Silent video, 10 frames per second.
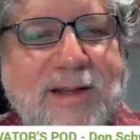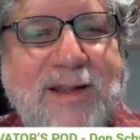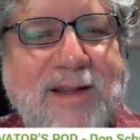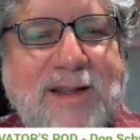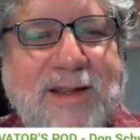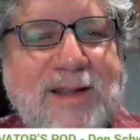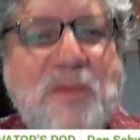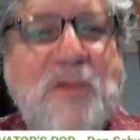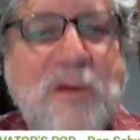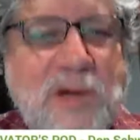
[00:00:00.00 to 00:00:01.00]
the
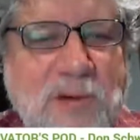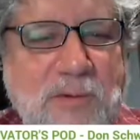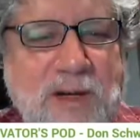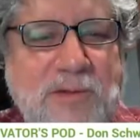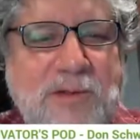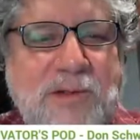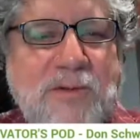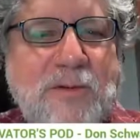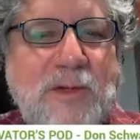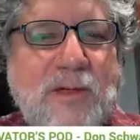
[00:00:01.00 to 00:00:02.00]
authority or whatever
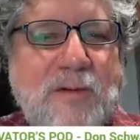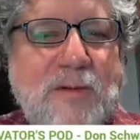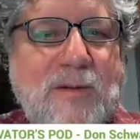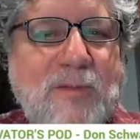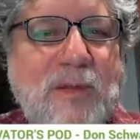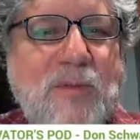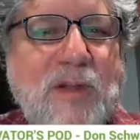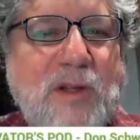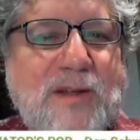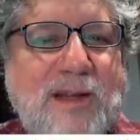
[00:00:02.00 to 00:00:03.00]
to be putting
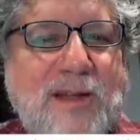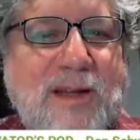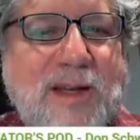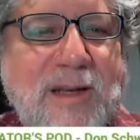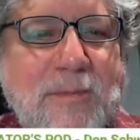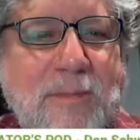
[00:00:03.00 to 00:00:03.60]
this online.